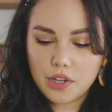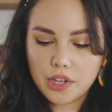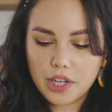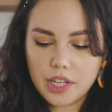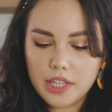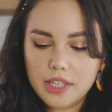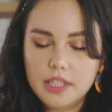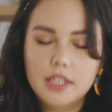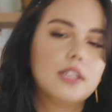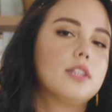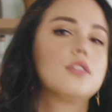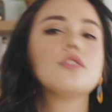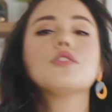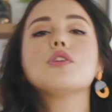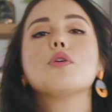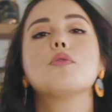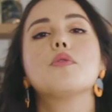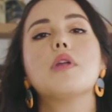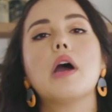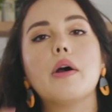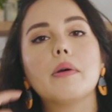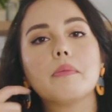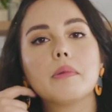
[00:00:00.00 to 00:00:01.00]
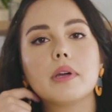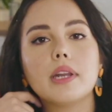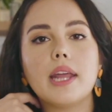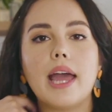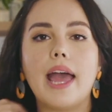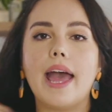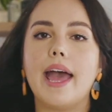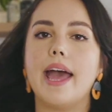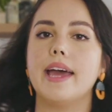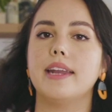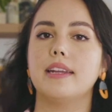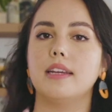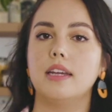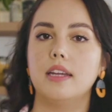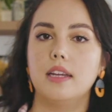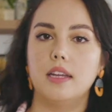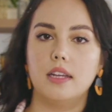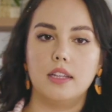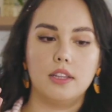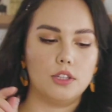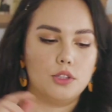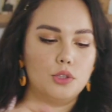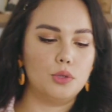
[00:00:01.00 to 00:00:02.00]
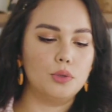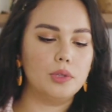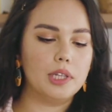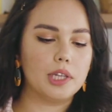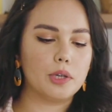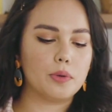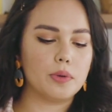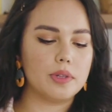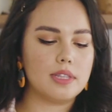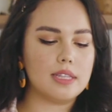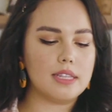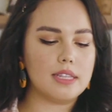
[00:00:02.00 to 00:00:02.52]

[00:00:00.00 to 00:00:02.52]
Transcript: good. So now I'm gonna add the 2 liquid